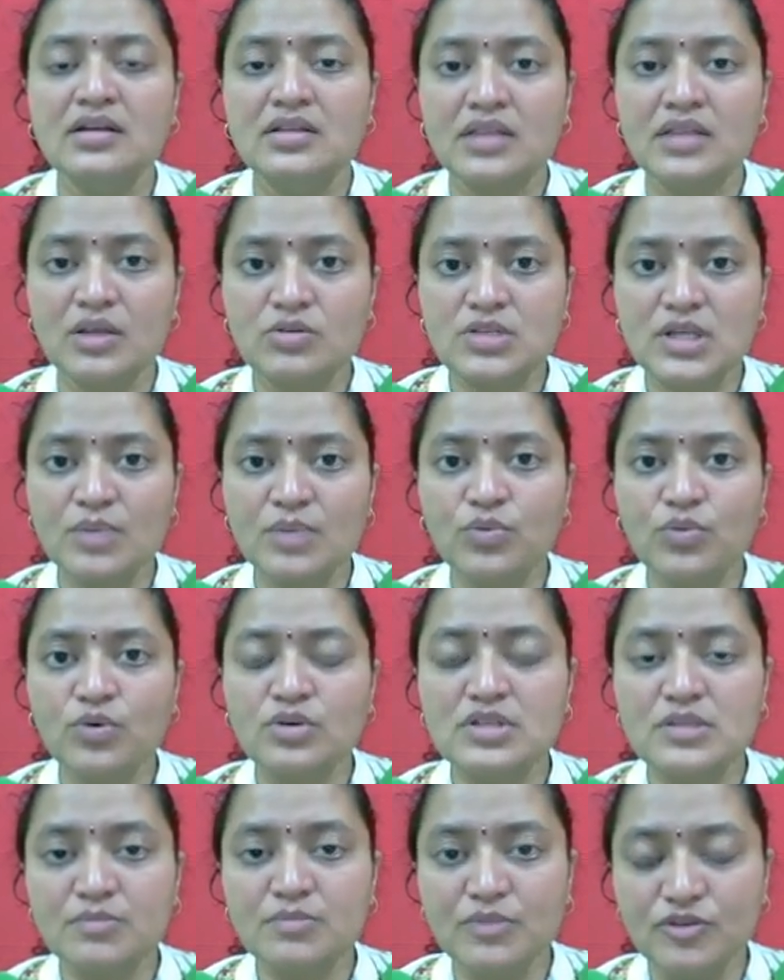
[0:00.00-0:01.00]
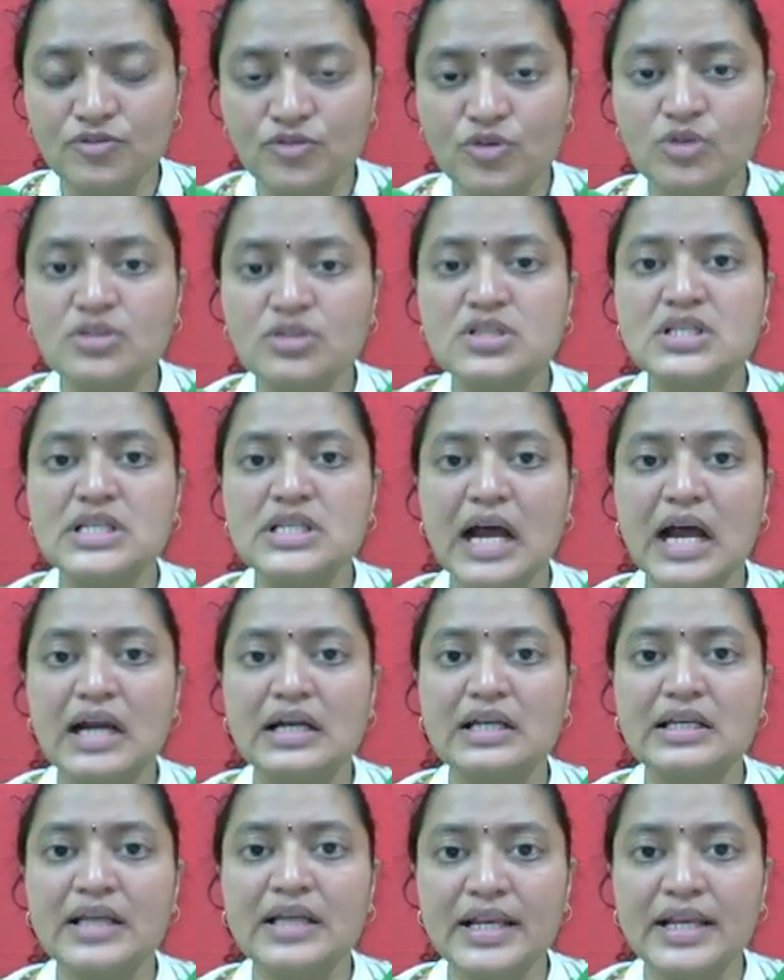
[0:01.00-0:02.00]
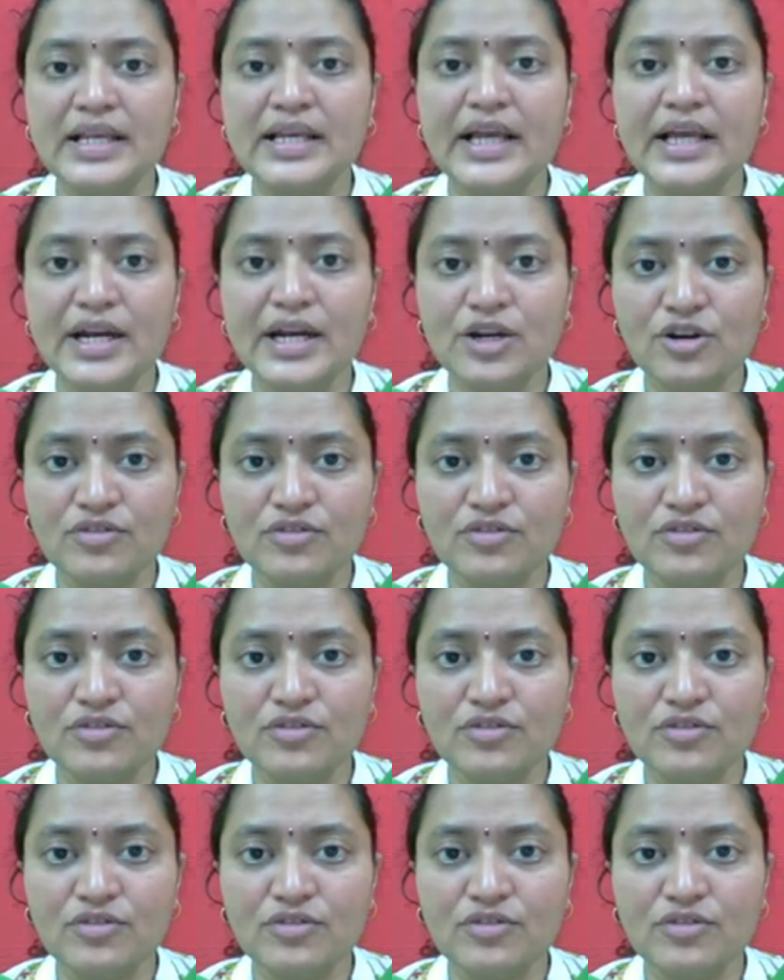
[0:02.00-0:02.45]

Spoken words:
now suppose before starting any kind